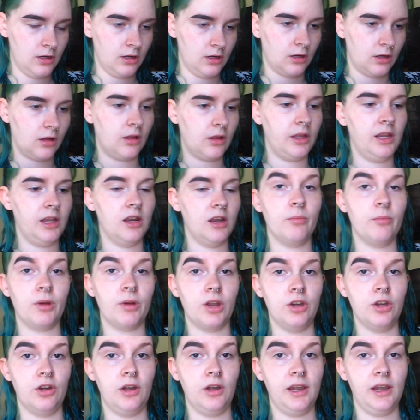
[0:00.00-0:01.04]
and clean up
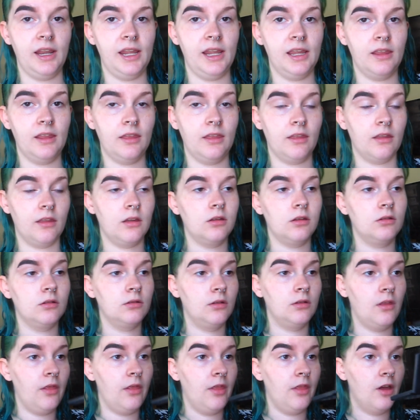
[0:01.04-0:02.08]
underneath
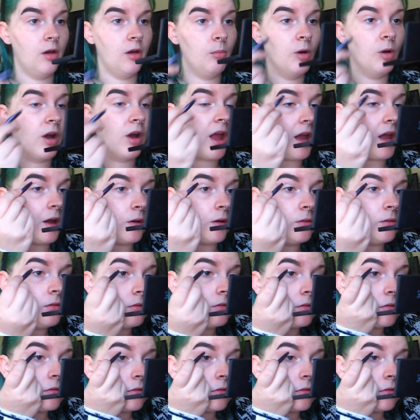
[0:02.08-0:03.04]
the brow.